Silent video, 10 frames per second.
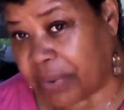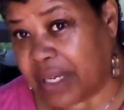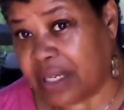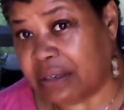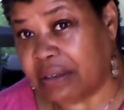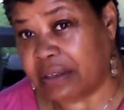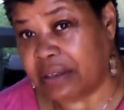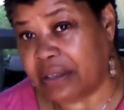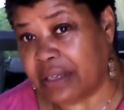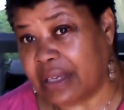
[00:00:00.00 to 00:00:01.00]
but
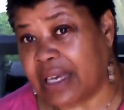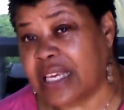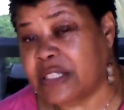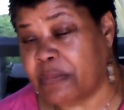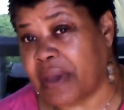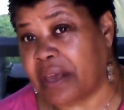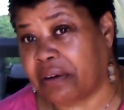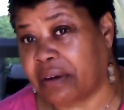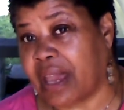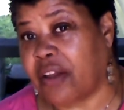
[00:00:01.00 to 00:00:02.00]
it gets
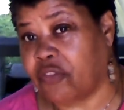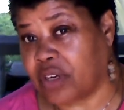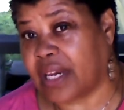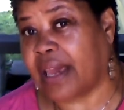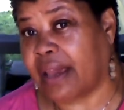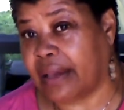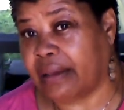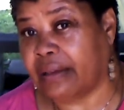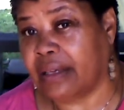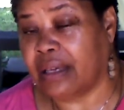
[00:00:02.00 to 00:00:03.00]
better every
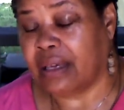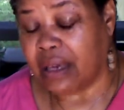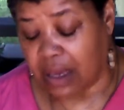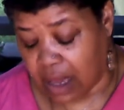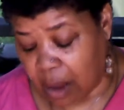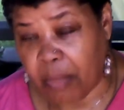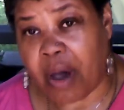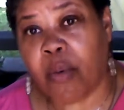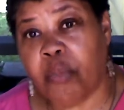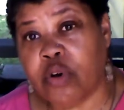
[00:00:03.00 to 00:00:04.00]
day. I'm
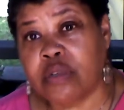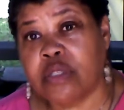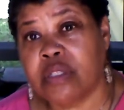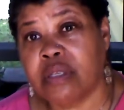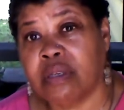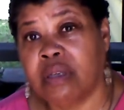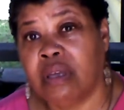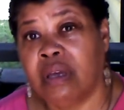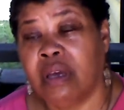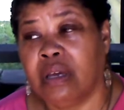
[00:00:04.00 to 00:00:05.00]
almost
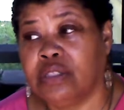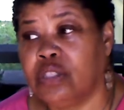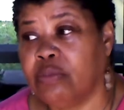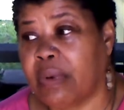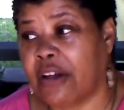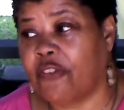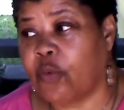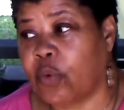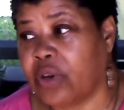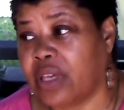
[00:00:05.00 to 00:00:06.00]
to my
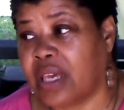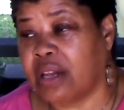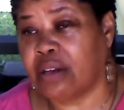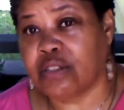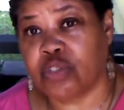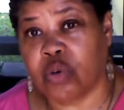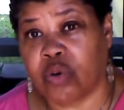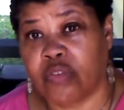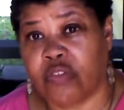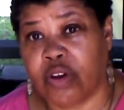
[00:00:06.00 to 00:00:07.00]
4-year
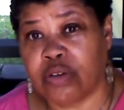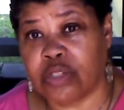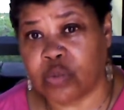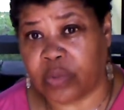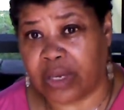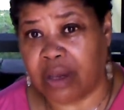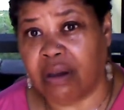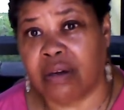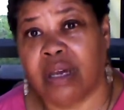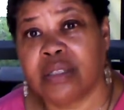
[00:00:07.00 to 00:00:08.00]
stroke anniversary
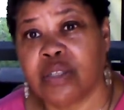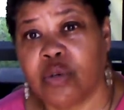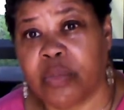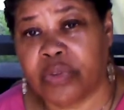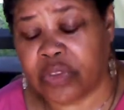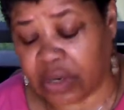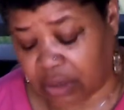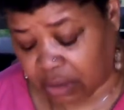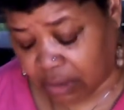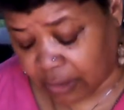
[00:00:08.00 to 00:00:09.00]
on October
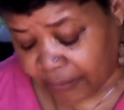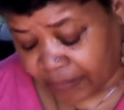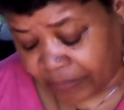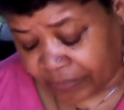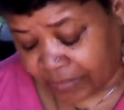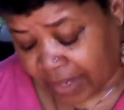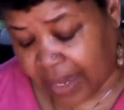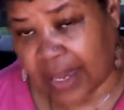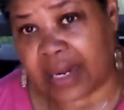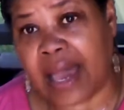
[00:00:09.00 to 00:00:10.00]
3rd,
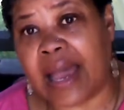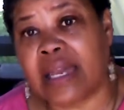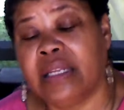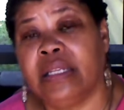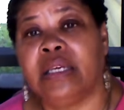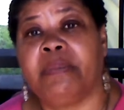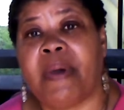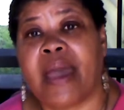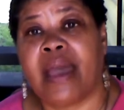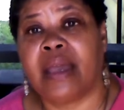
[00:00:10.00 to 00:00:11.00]
and I can look
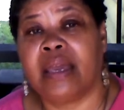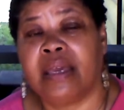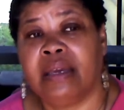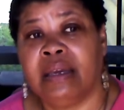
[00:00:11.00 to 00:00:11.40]
back